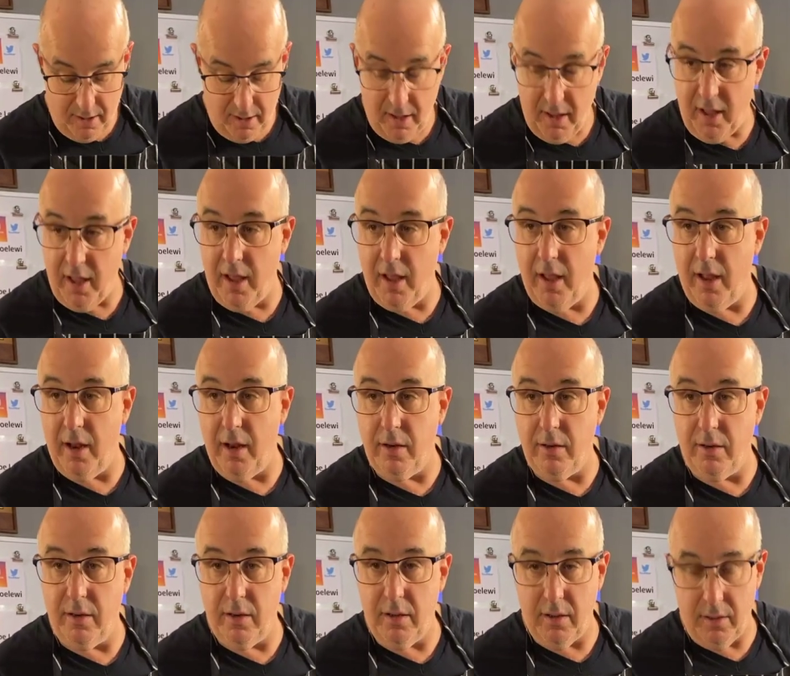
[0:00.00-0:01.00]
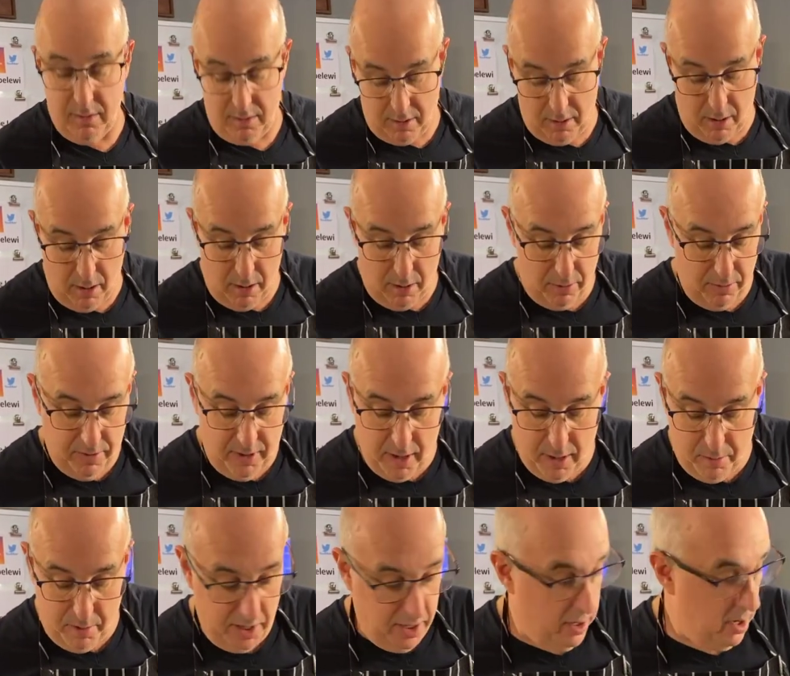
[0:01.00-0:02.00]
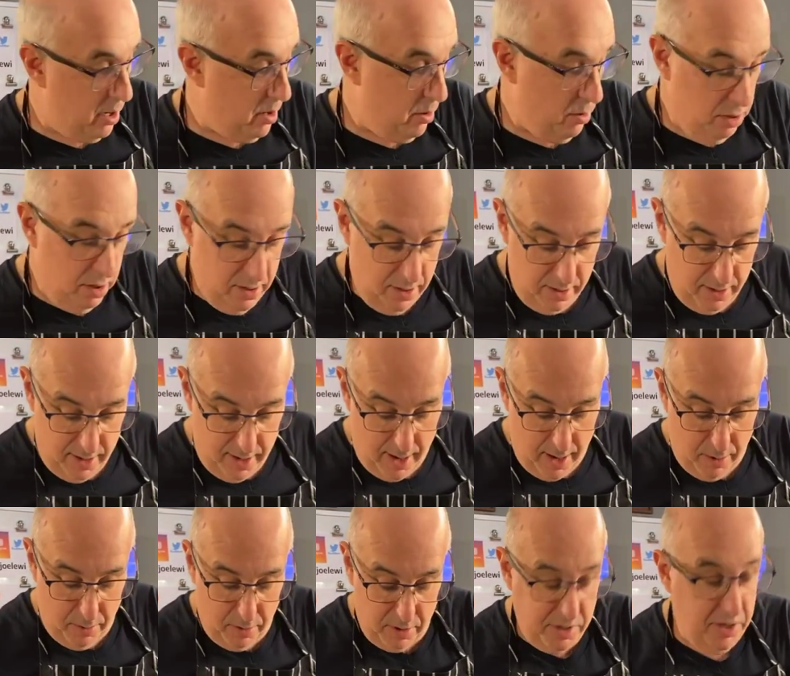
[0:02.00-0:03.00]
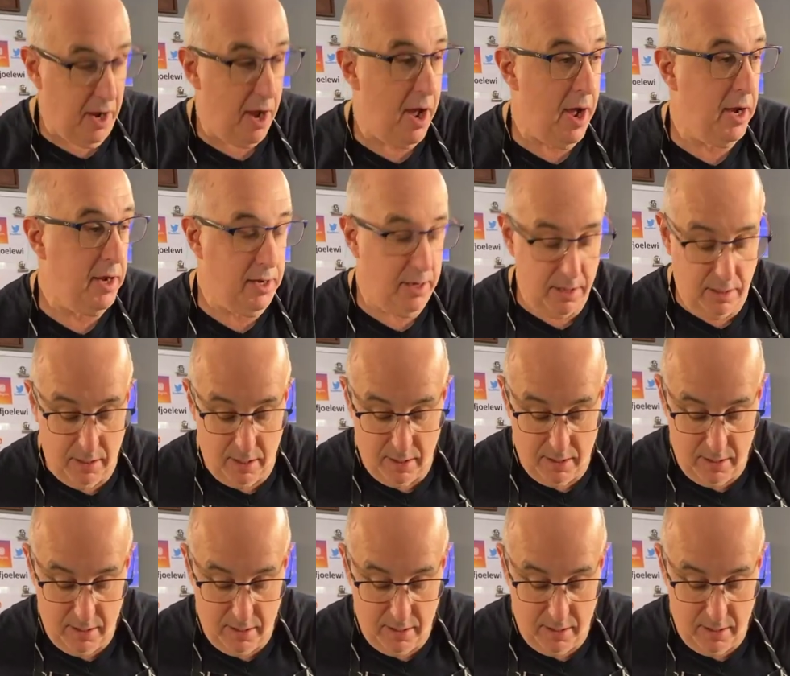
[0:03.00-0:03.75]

And, oh, there we go. Yeah, we're talking.